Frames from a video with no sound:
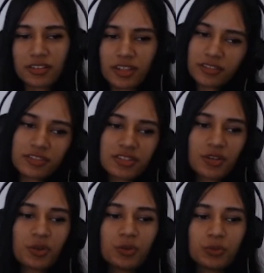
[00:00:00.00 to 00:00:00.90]
Like there's
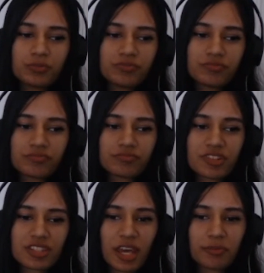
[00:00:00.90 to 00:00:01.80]
no
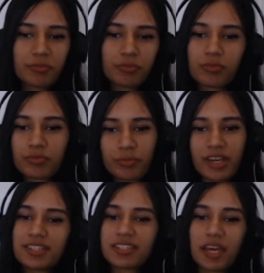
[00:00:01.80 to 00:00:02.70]
step by
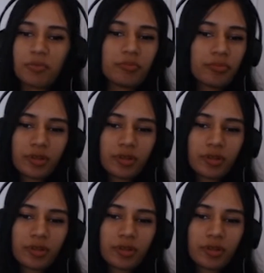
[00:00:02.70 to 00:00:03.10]
step